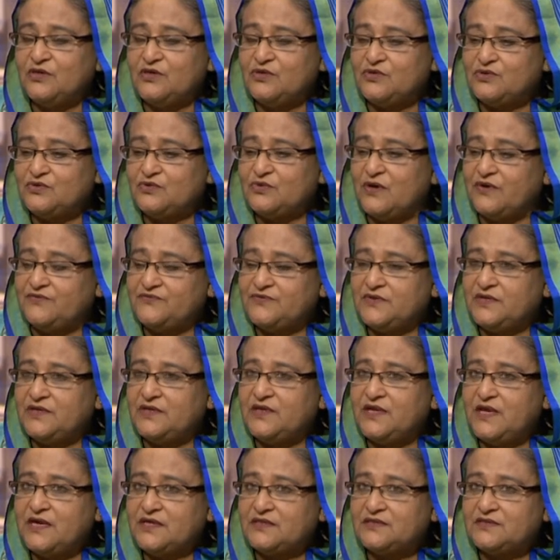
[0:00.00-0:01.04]
So after
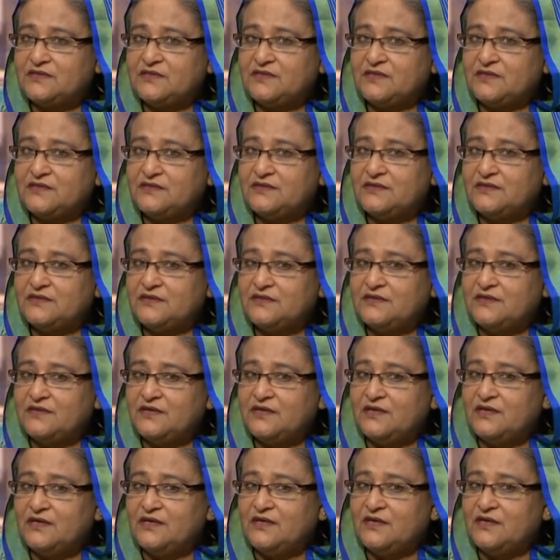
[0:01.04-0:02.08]
election,
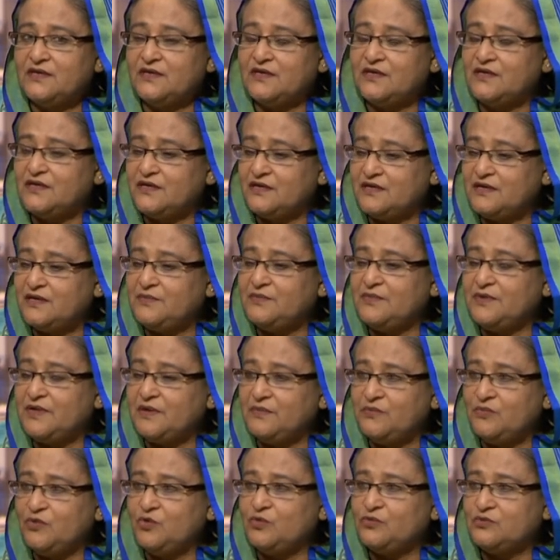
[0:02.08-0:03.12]
he
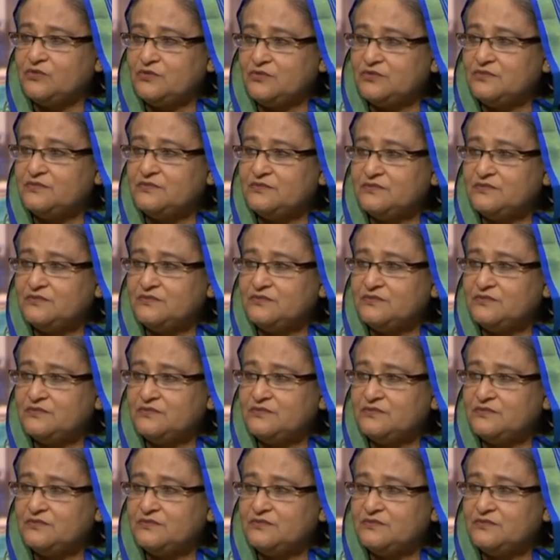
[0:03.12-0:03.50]
became more,